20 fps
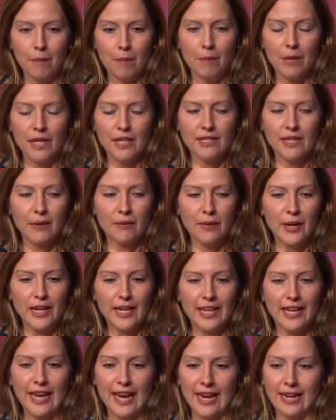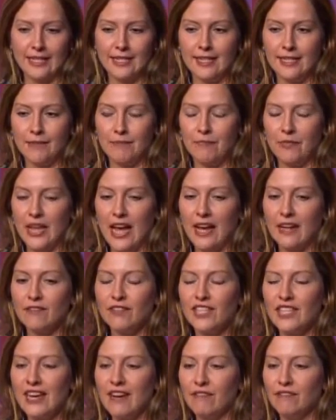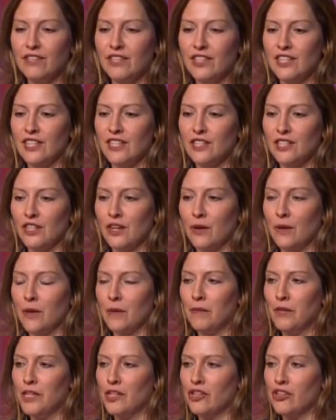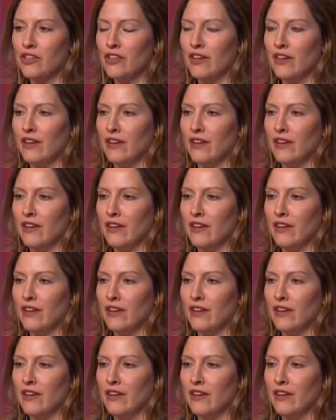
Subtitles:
because I read a case out of San Francisco in which